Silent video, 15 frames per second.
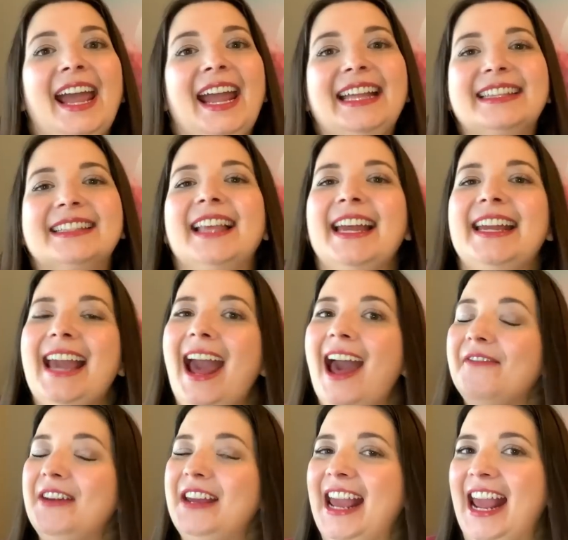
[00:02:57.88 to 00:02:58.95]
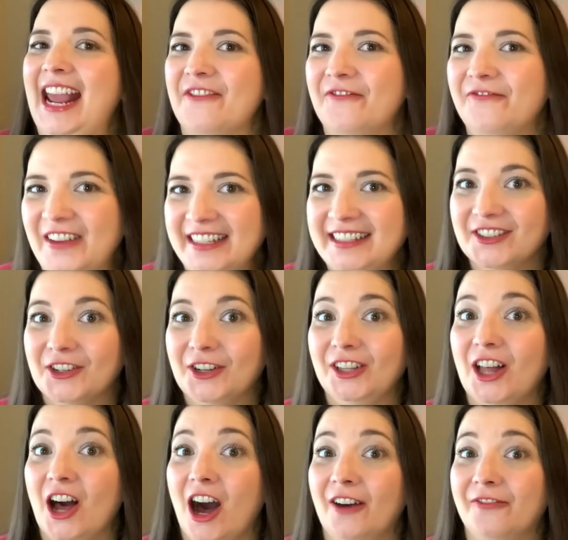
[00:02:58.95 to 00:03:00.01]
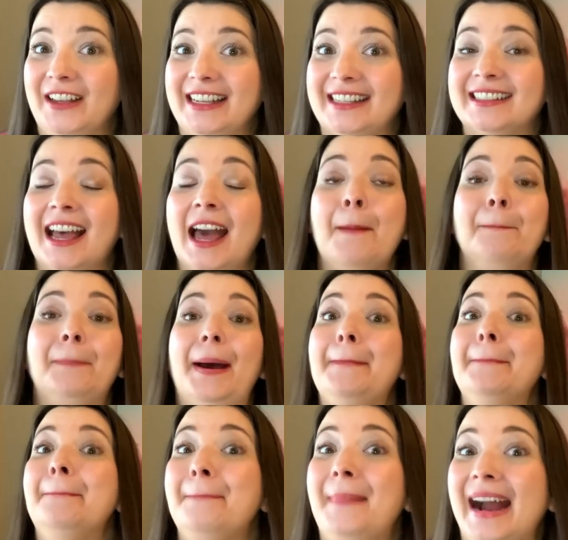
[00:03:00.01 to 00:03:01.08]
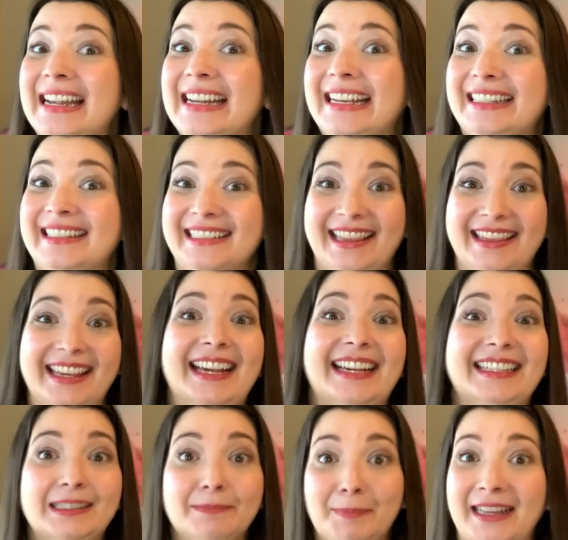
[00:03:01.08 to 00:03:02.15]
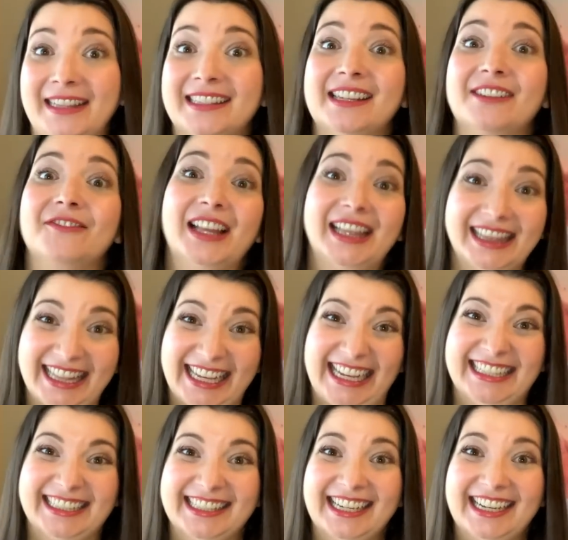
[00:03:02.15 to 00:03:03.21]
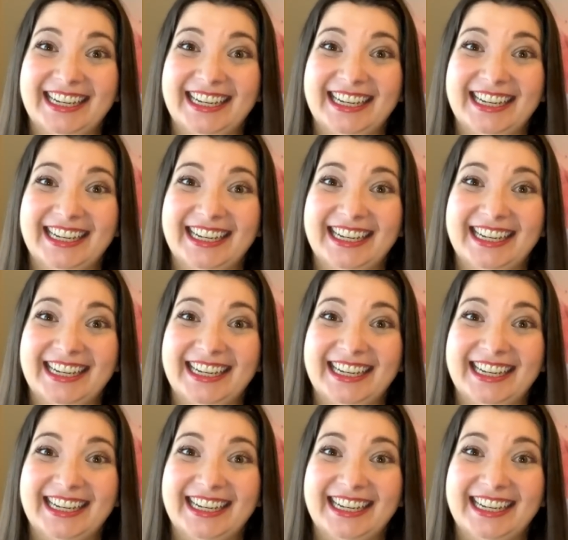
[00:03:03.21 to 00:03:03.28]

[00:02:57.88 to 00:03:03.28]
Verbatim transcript: It's like having a physical office, but minus the expensive lease.